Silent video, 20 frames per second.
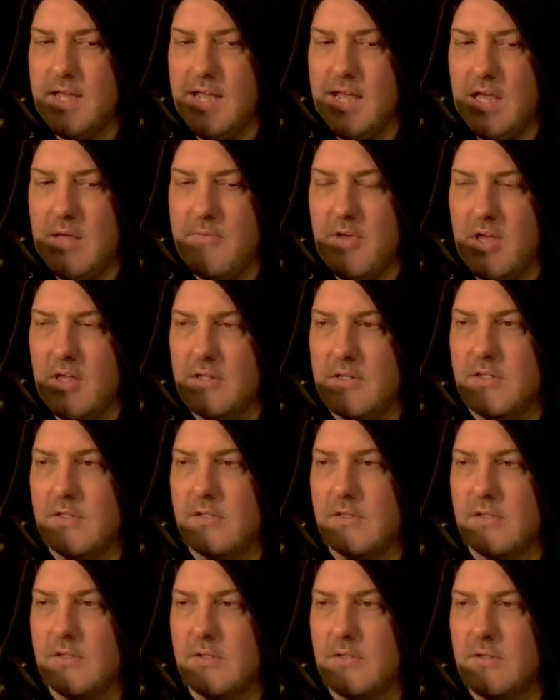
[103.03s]
Damn it.
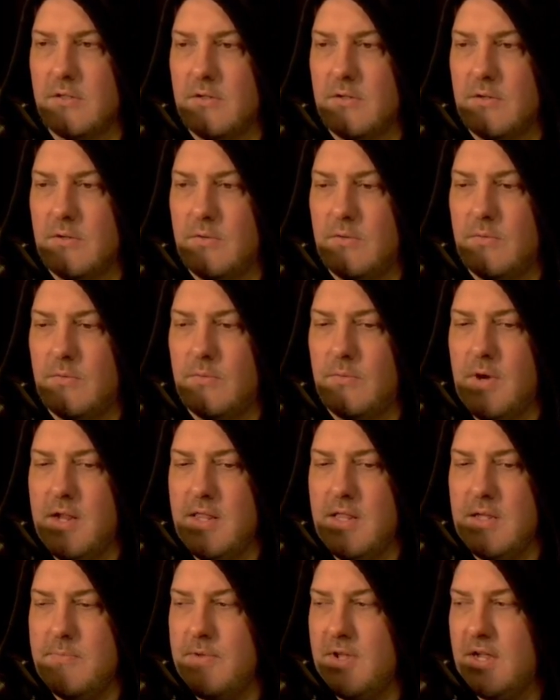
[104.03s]
Why
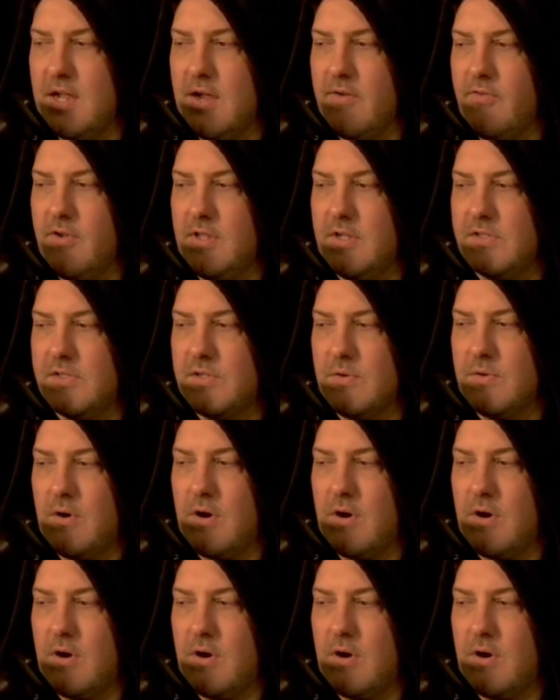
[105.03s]
do they make everything